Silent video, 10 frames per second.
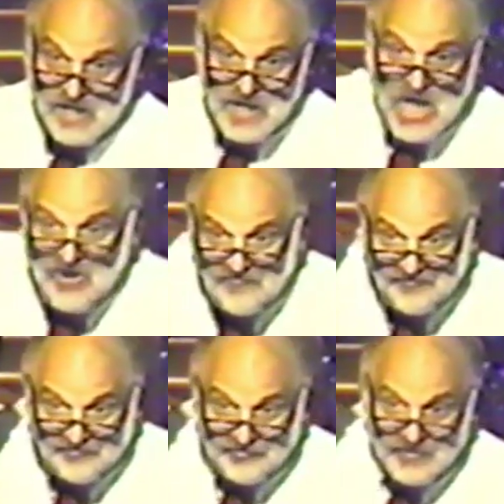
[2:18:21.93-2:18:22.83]

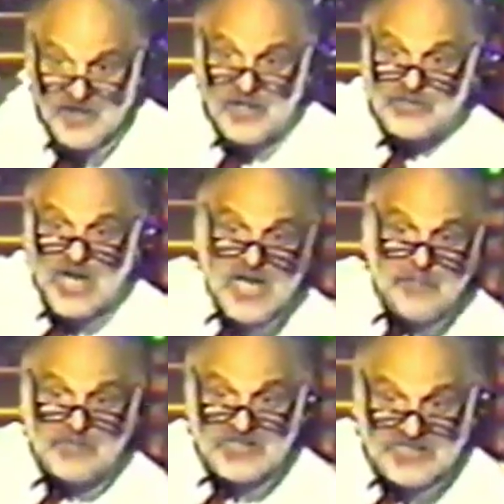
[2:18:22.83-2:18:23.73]
if
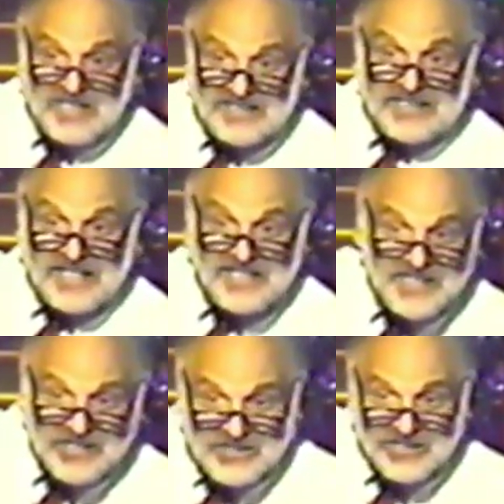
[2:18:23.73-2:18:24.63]
Jacob sets
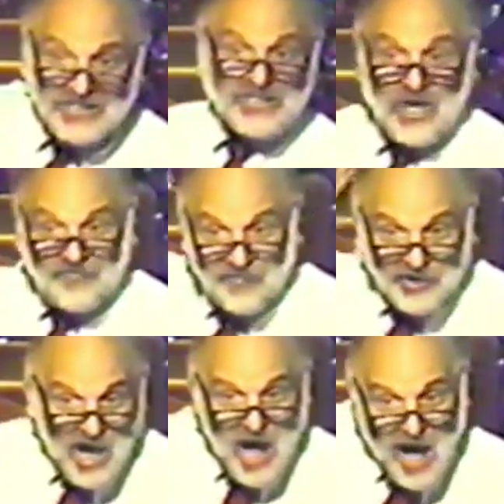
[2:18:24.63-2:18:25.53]
conditions for
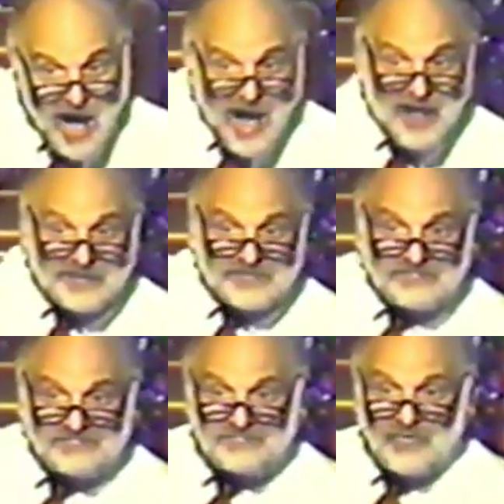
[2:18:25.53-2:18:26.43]
God.
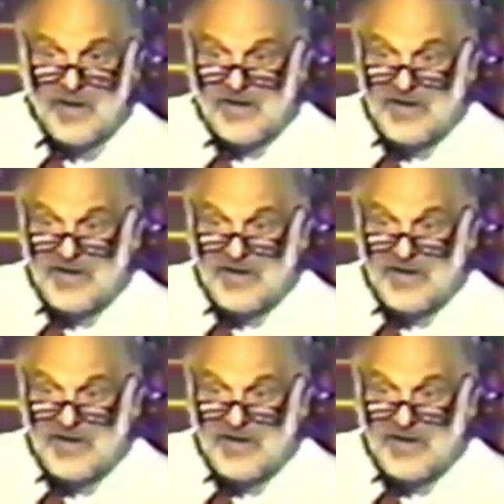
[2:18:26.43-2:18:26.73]
What a